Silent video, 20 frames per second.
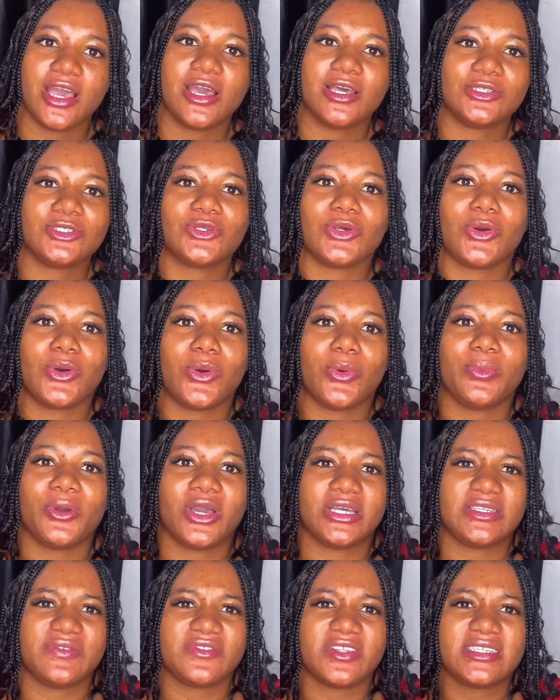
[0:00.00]
So
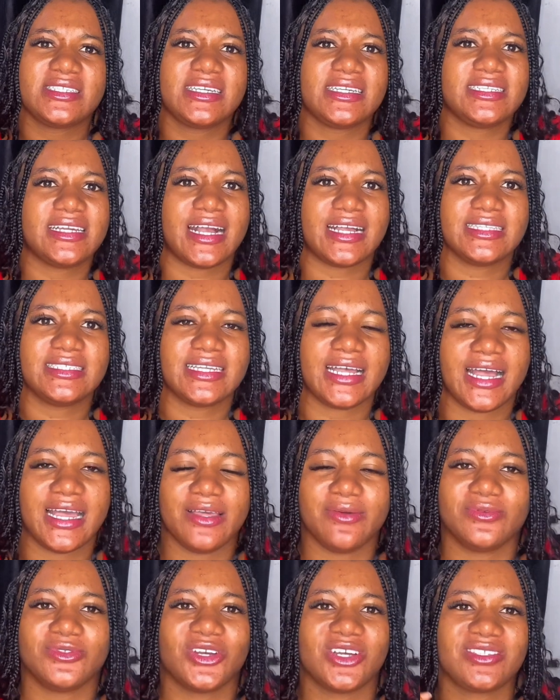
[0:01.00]
because if you're not seeing the answer, it
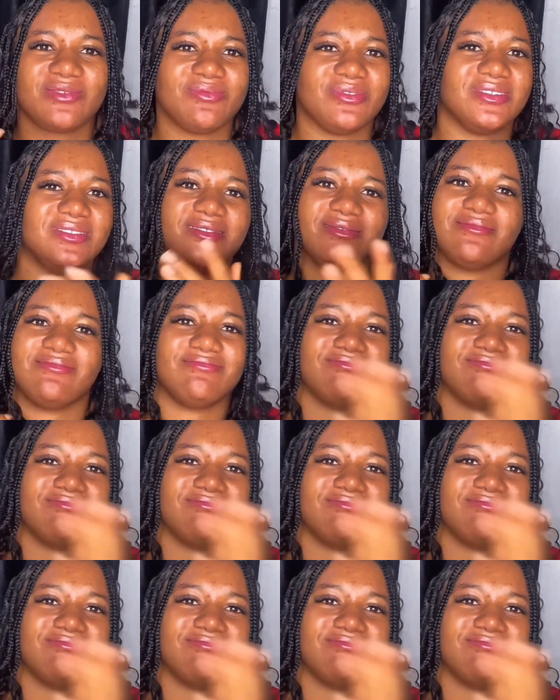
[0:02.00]
will just be,